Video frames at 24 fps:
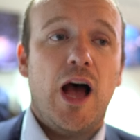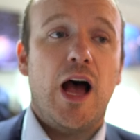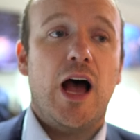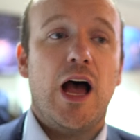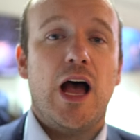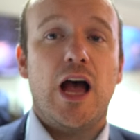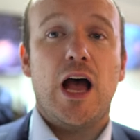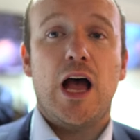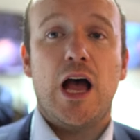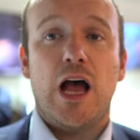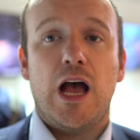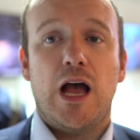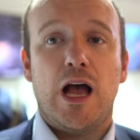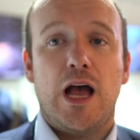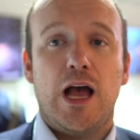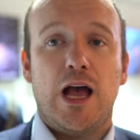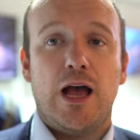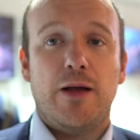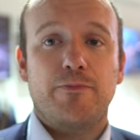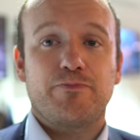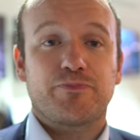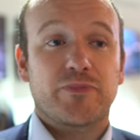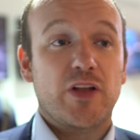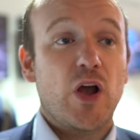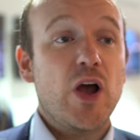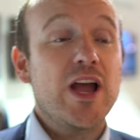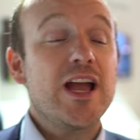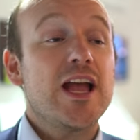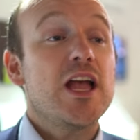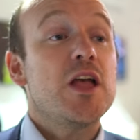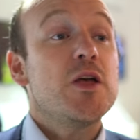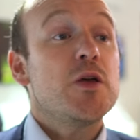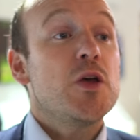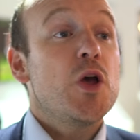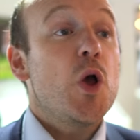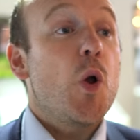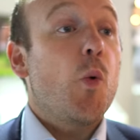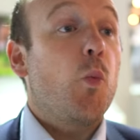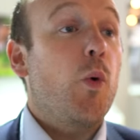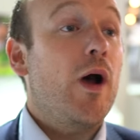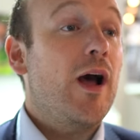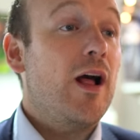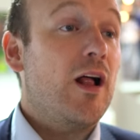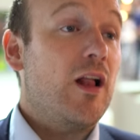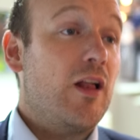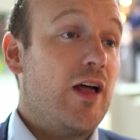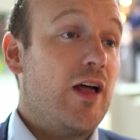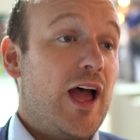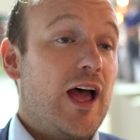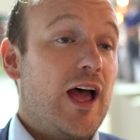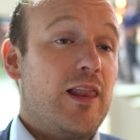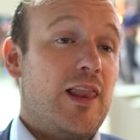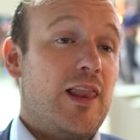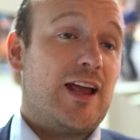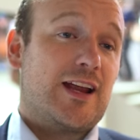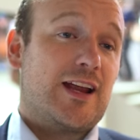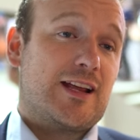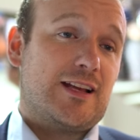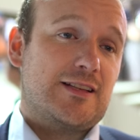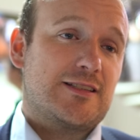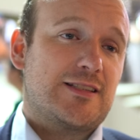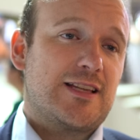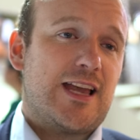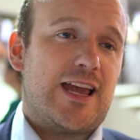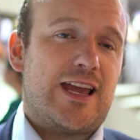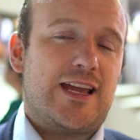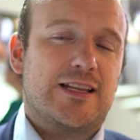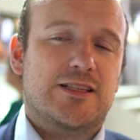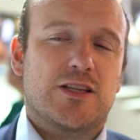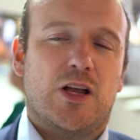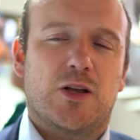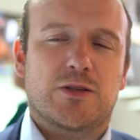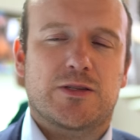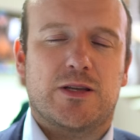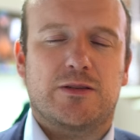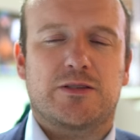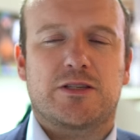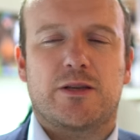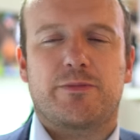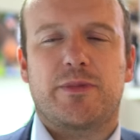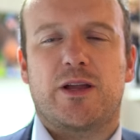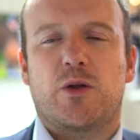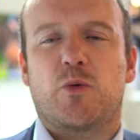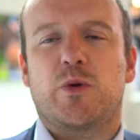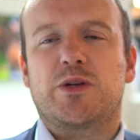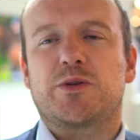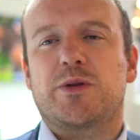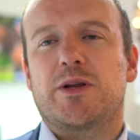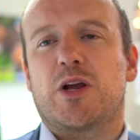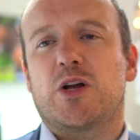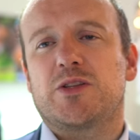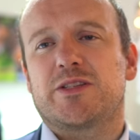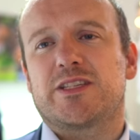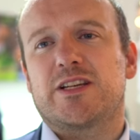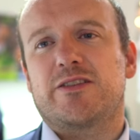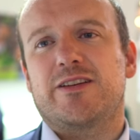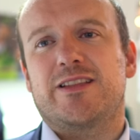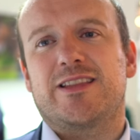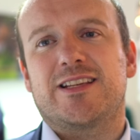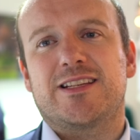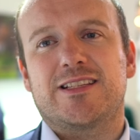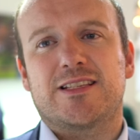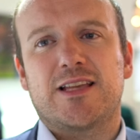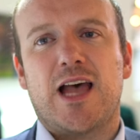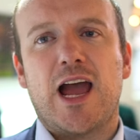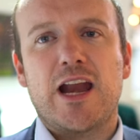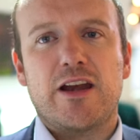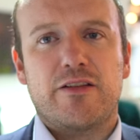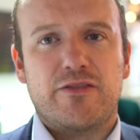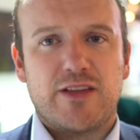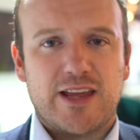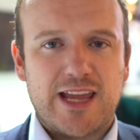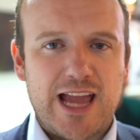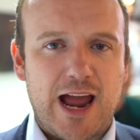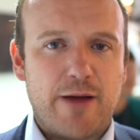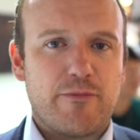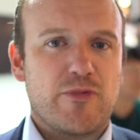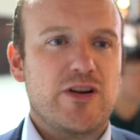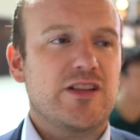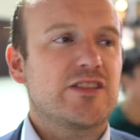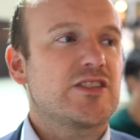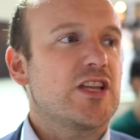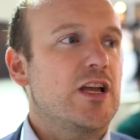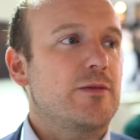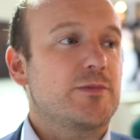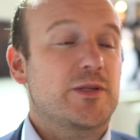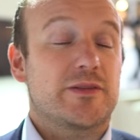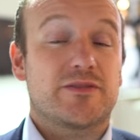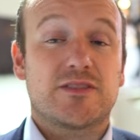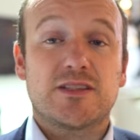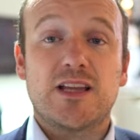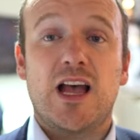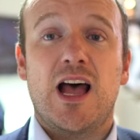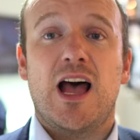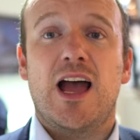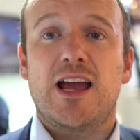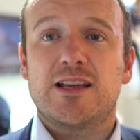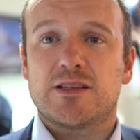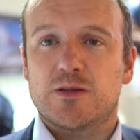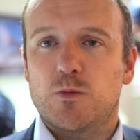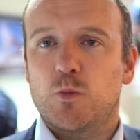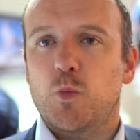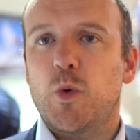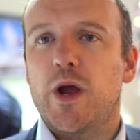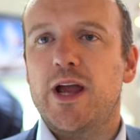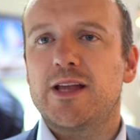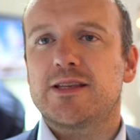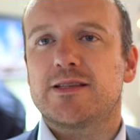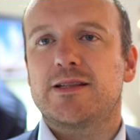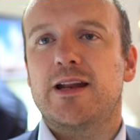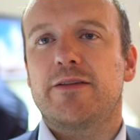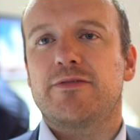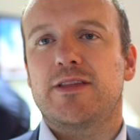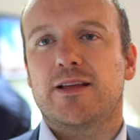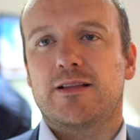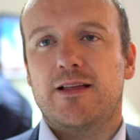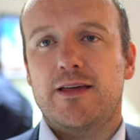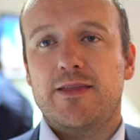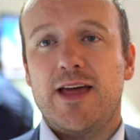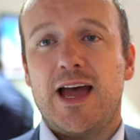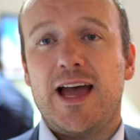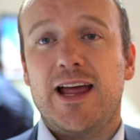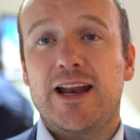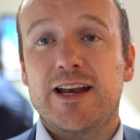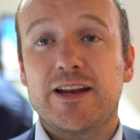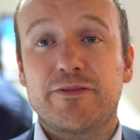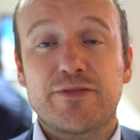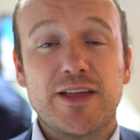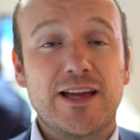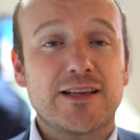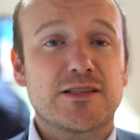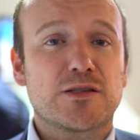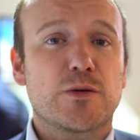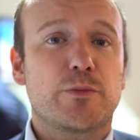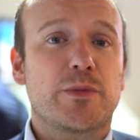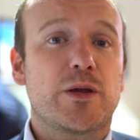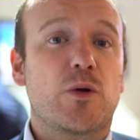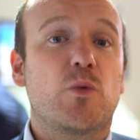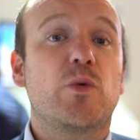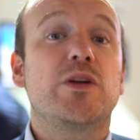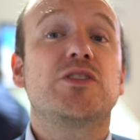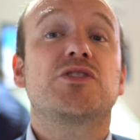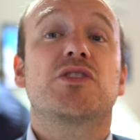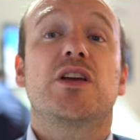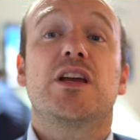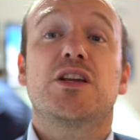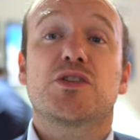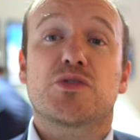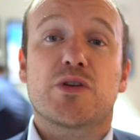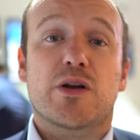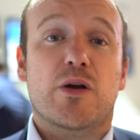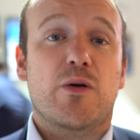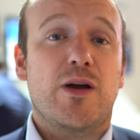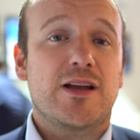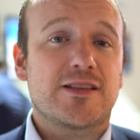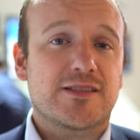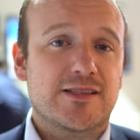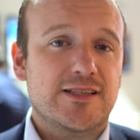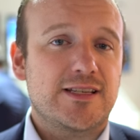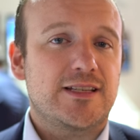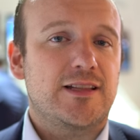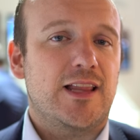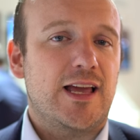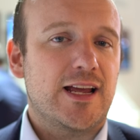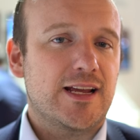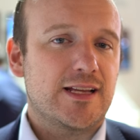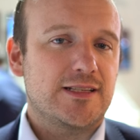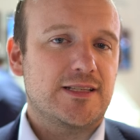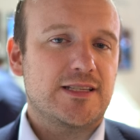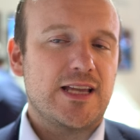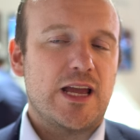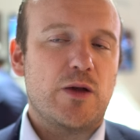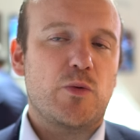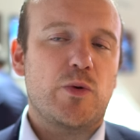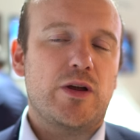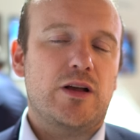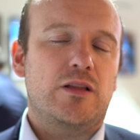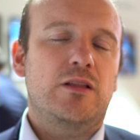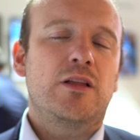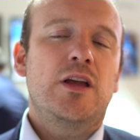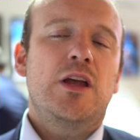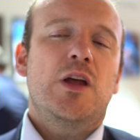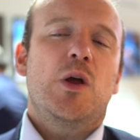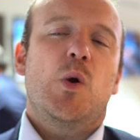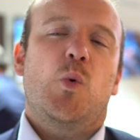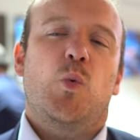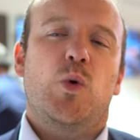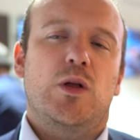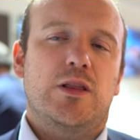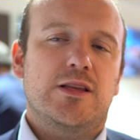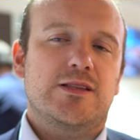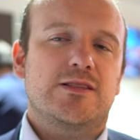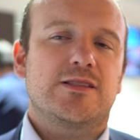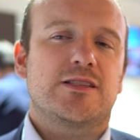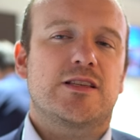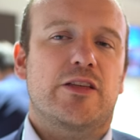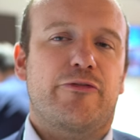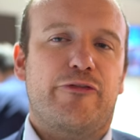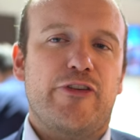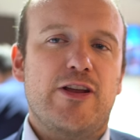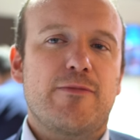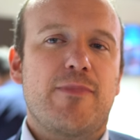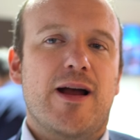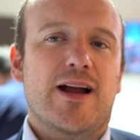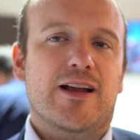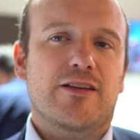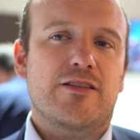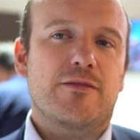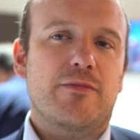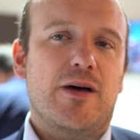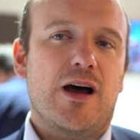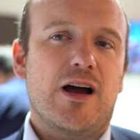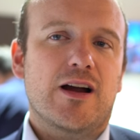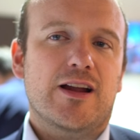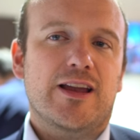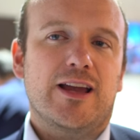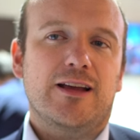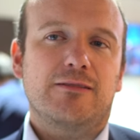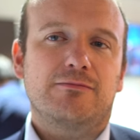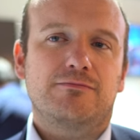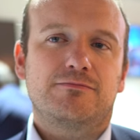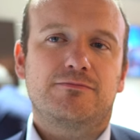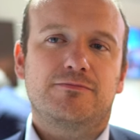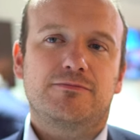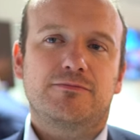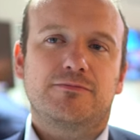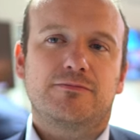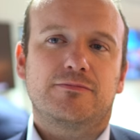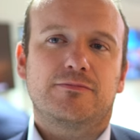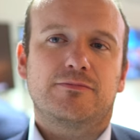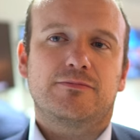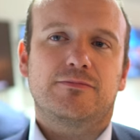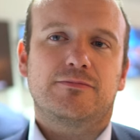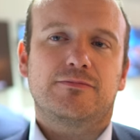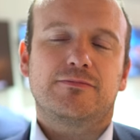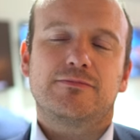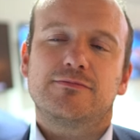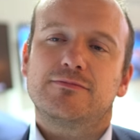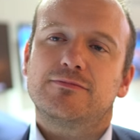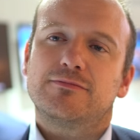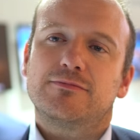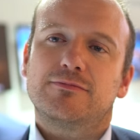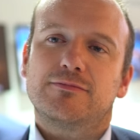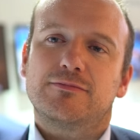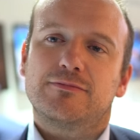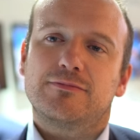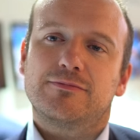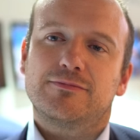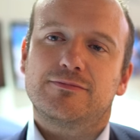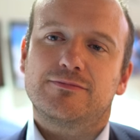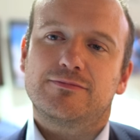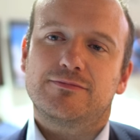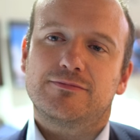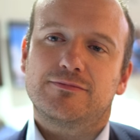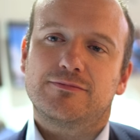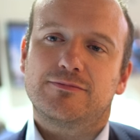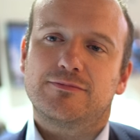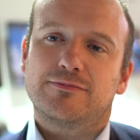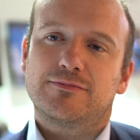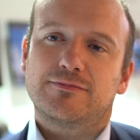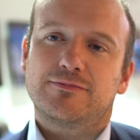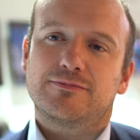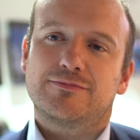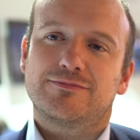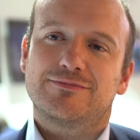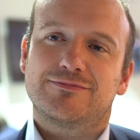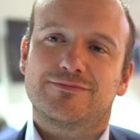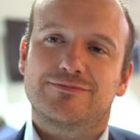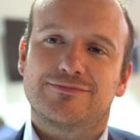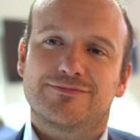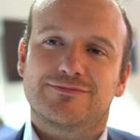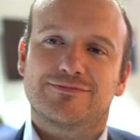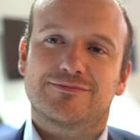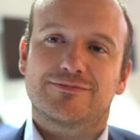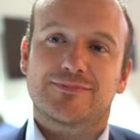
expensive, or why is it not in every camera? Well, like I say, it's also something which you consider in the design of the camera in terms of size and weight and everything like that. And if that's something which is requested, like I say, we'll listen to the feedback of the market. And people would like to have 4K 60, right?